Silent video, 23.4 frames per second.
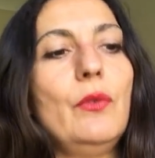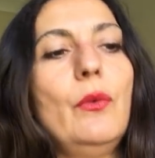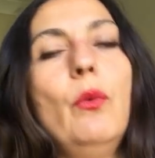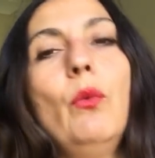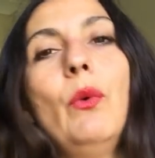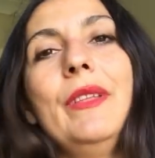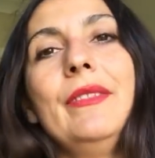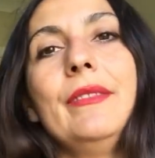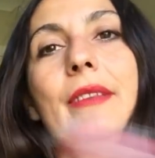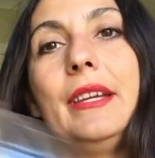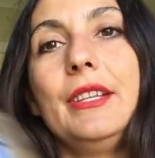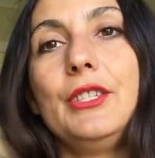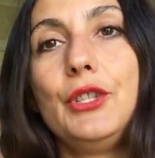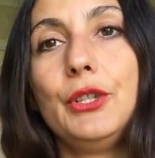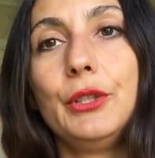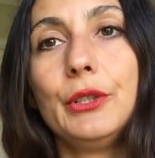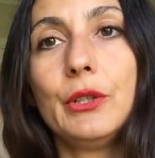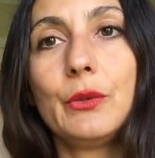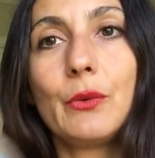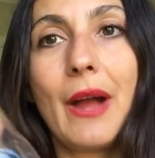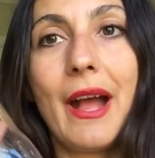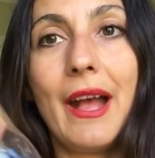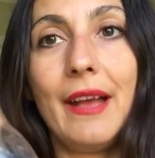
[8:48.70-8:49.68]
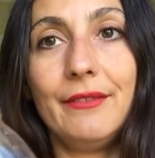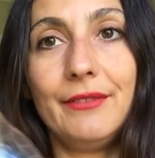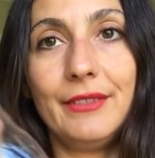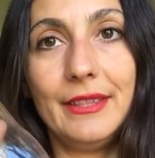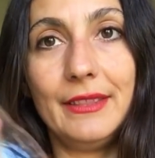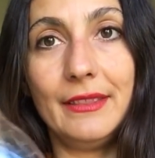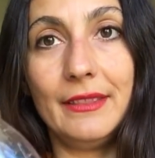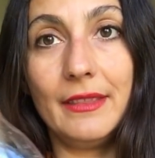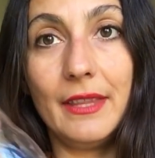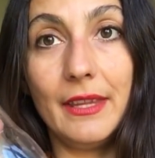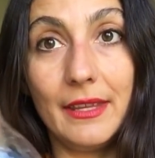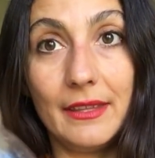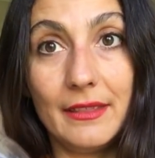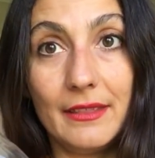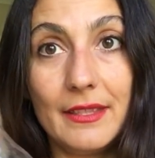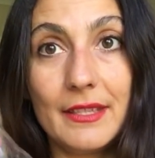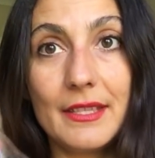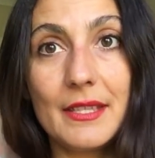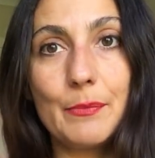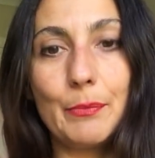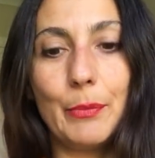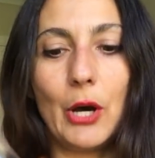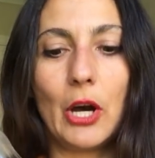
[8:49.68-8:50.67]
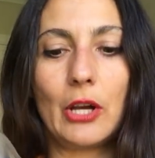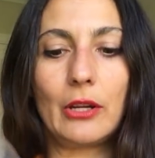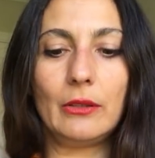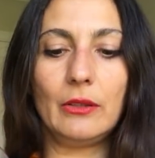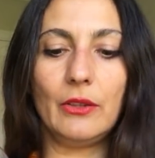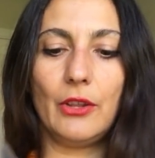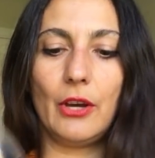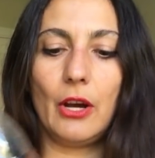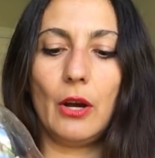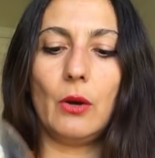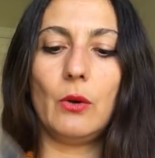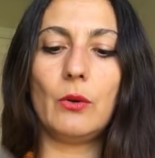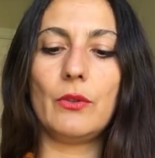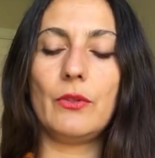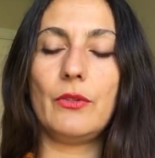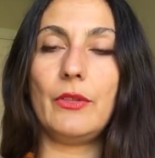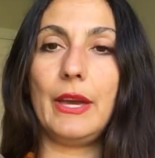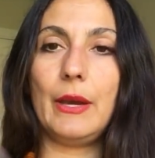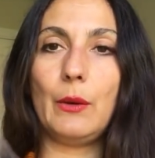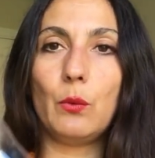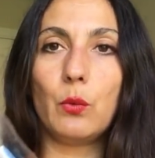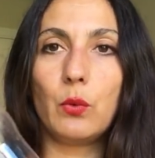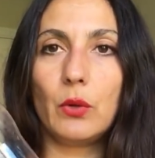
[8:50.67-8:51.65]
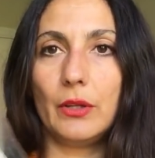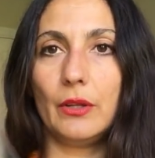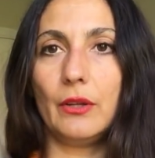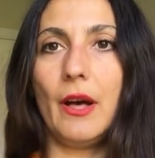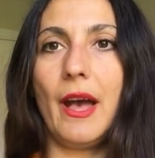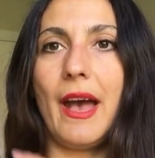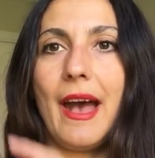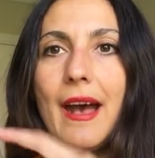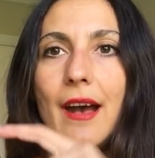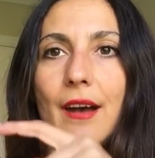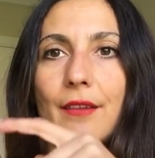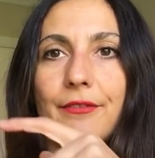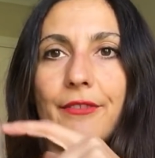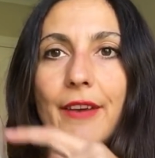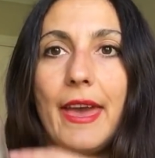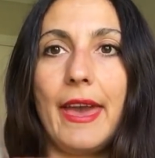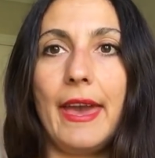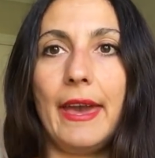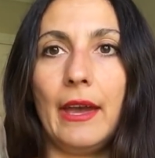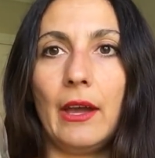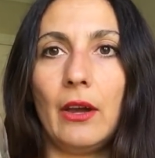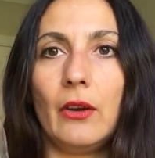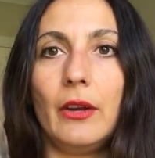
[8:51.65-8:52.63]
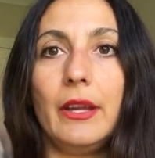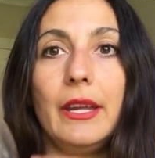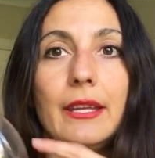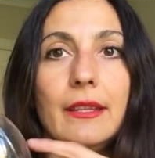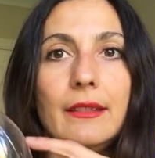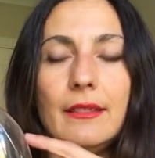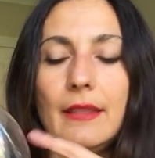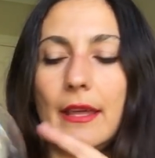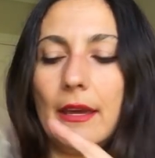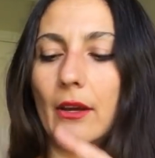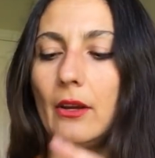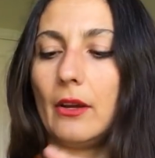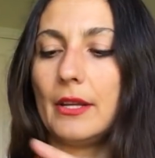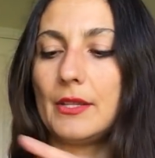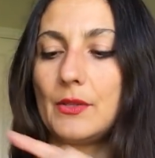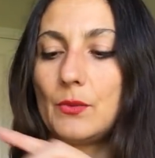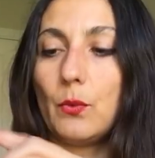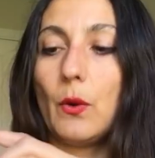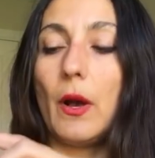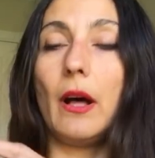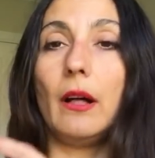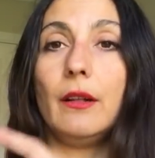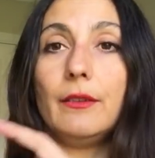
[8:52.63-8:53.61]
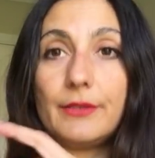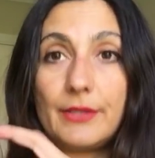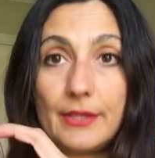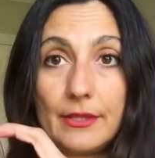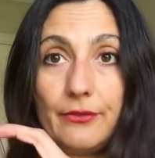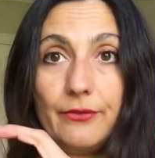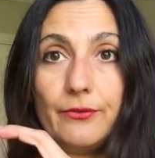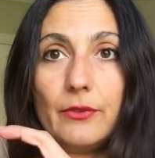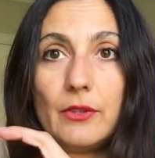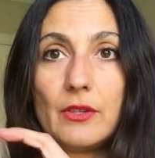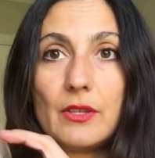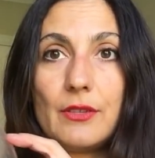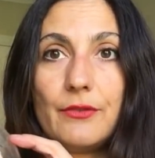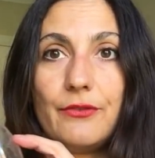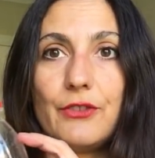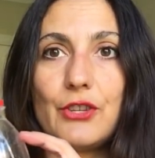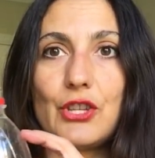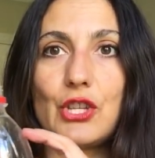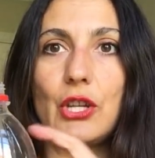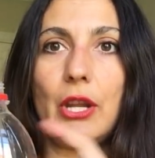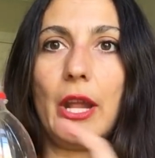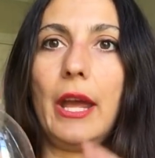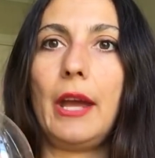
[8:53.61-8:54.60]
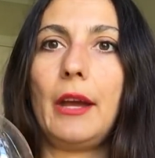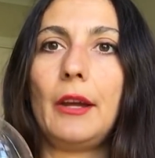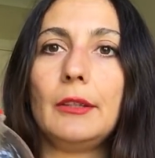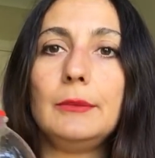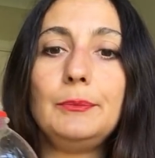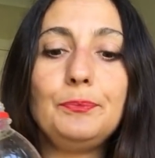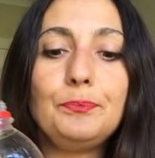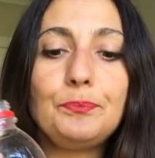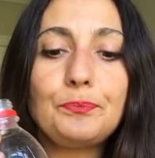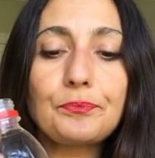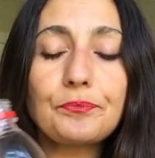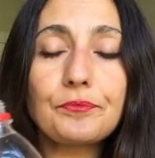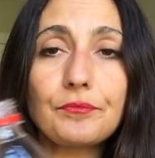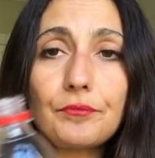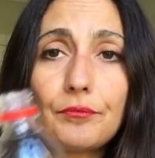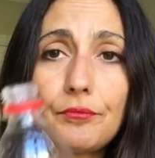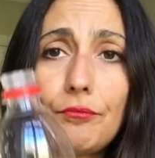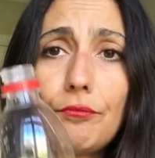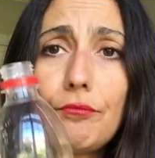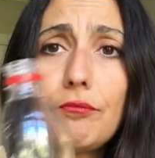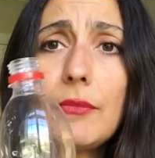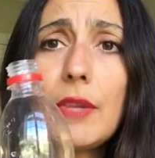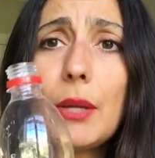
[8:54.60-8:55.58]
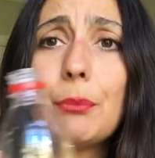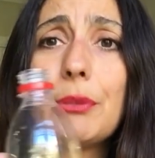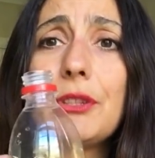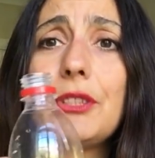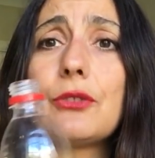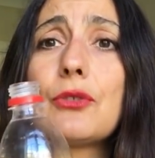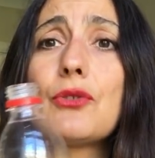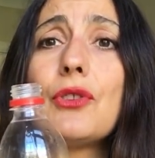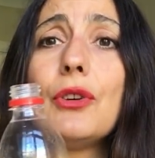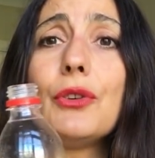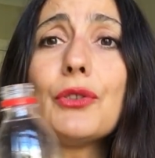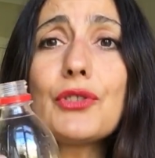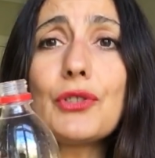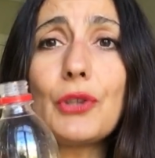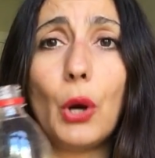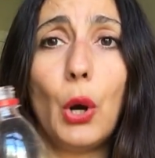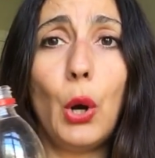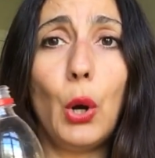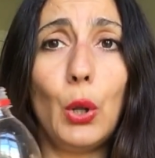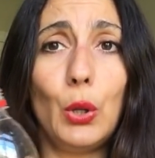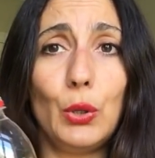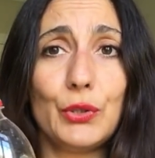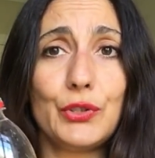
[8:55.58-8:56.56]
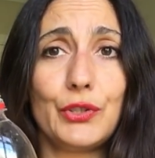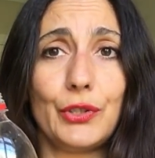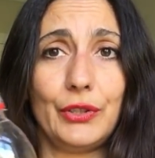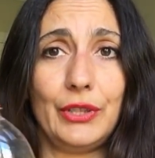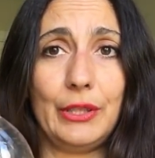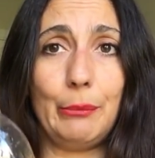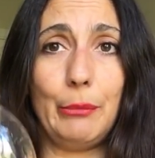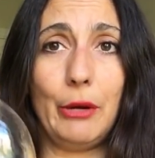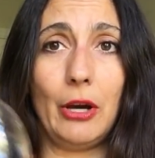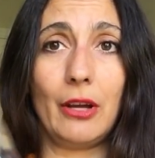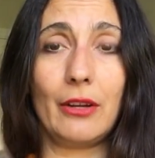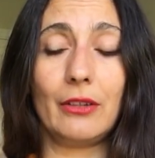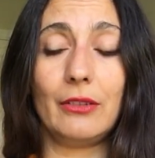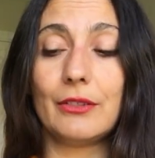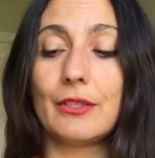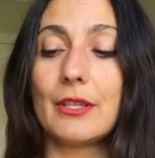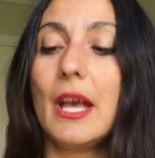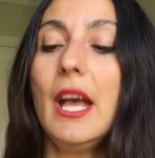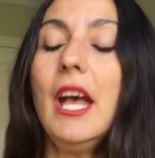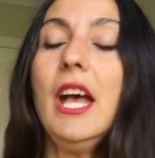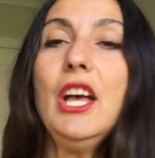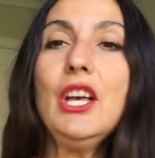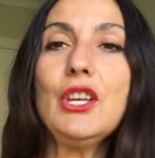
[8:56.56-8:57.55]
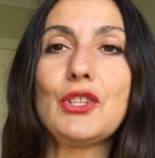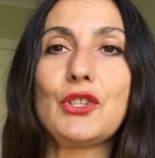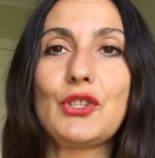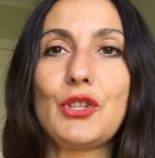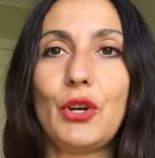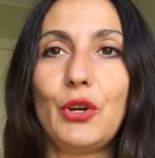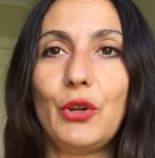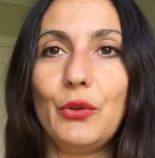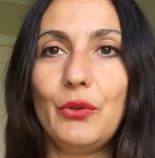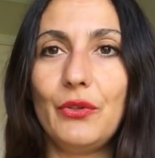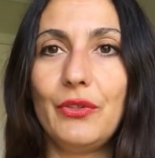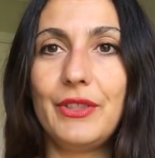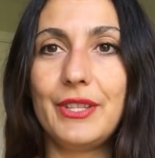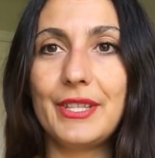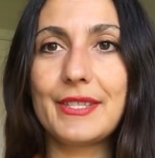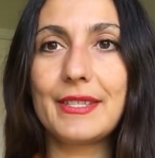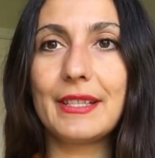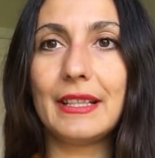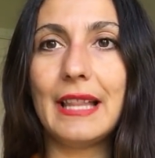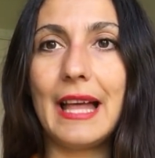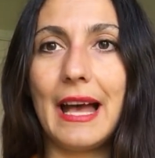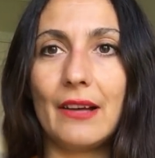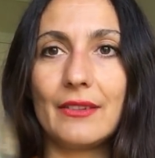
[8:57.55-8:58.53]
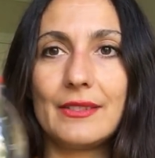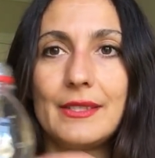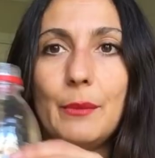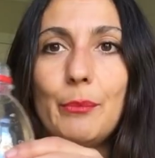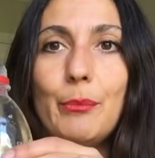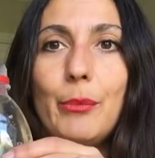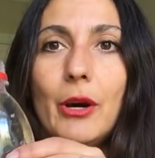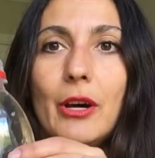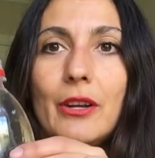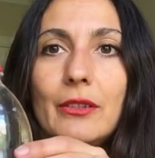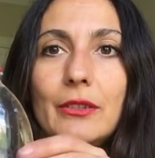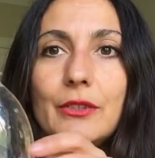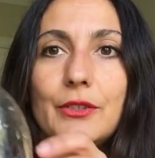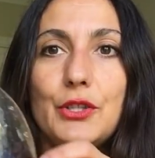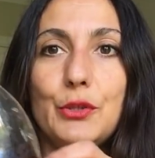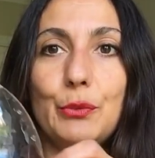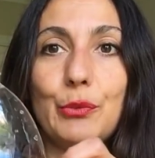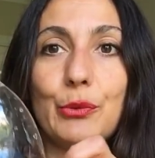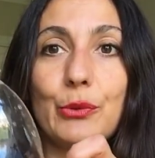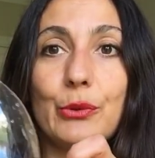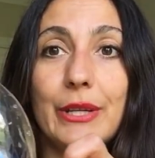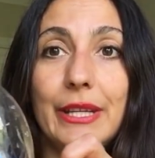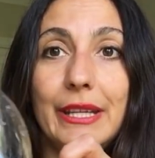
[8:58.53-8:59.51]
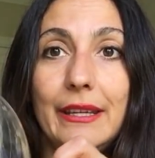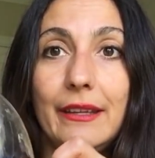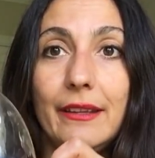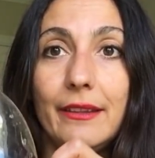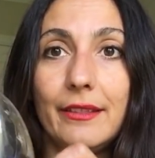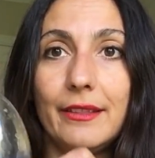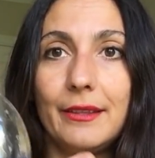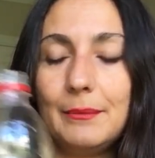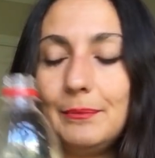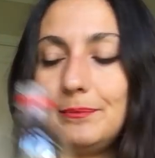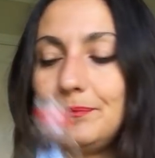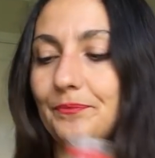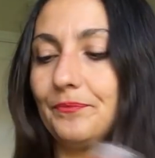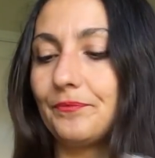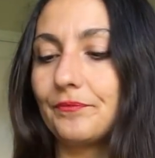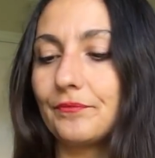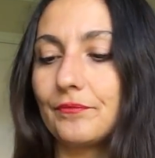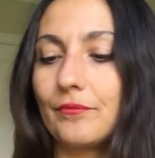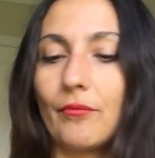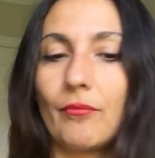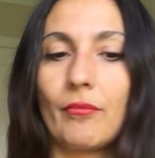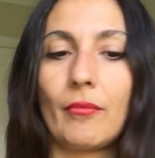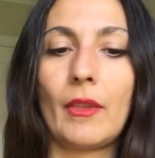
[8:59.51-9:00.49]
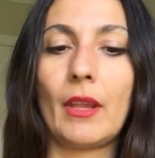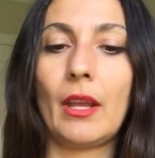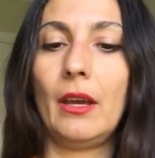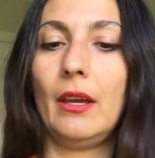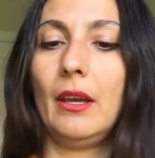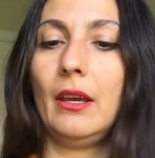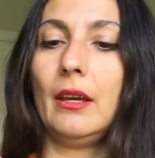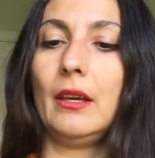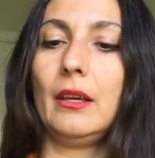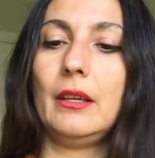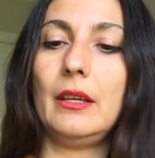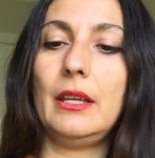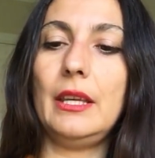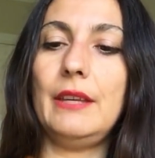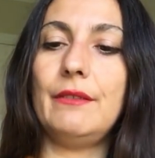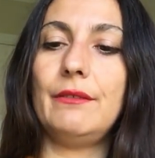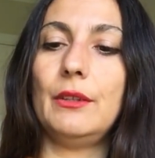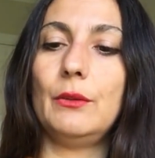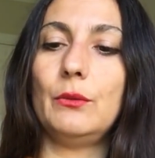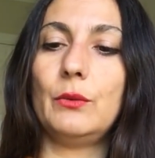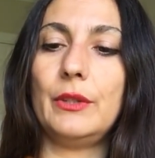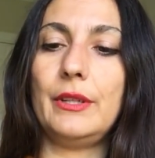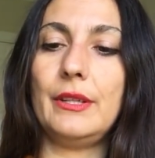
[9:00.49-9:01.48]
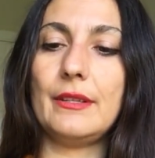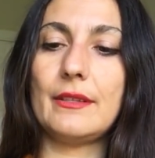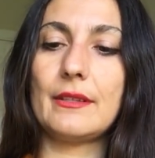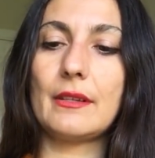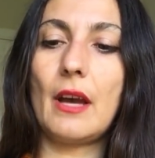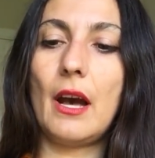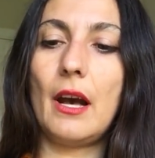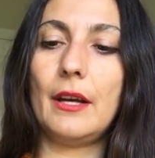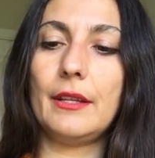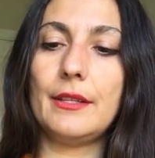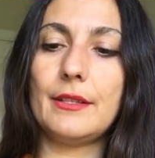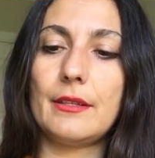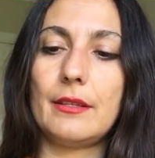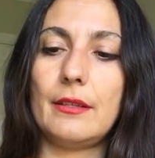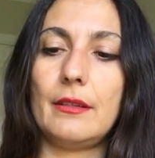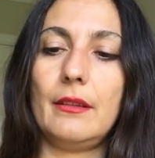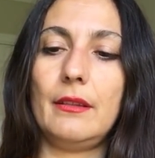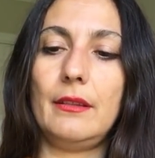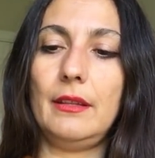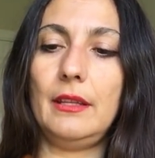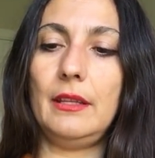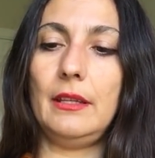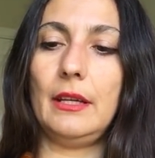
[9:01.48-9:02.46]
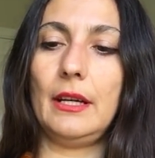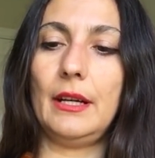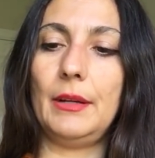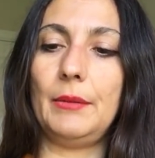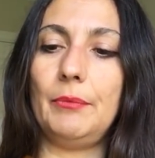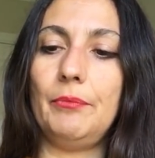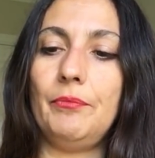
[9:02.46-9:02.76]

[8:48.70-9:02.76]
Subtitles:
When they do arrive in this bottle though, they will have air in there as well, sufficient air. But there's also holes on the bottles, so this allows the bottle to breathe. Even when it's got the